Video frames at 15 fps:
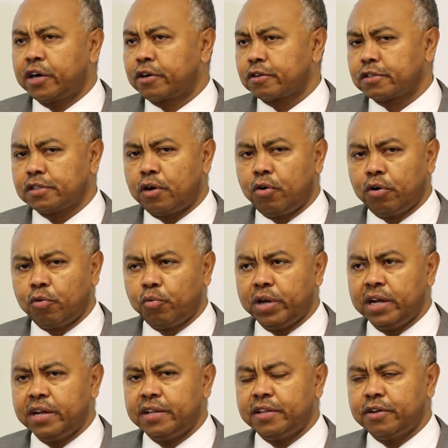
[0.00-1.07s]
across the whole
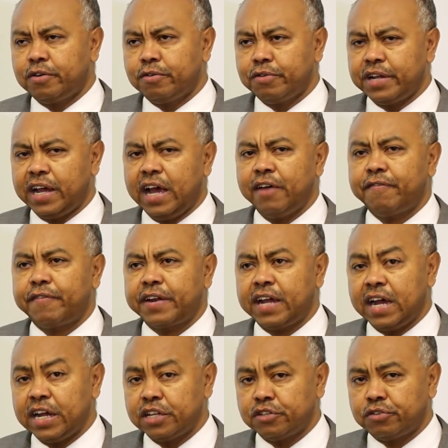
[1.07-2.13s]
world, including
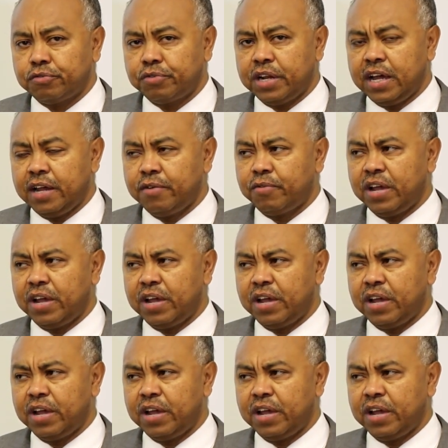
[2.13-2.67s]
Africa and in Sudan.